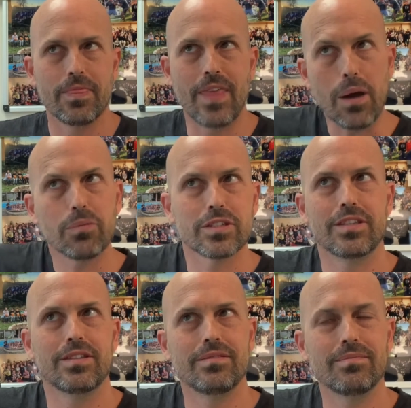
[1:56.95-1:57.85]
That
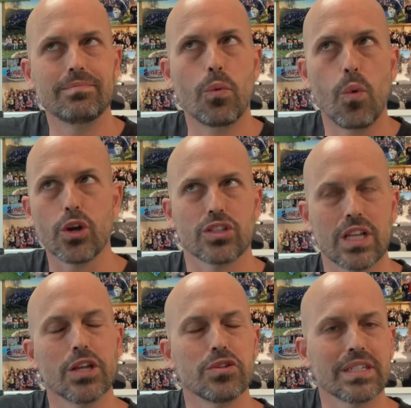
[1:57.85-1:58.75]
was worse
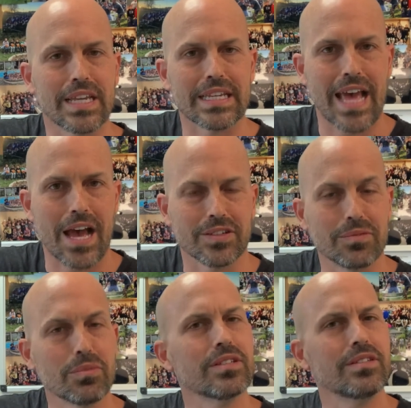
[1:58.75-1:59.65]
than losing
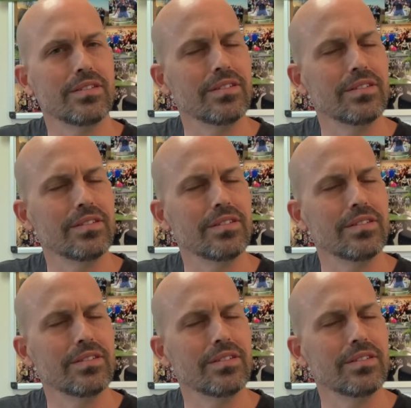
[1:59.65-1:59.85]
6,000 was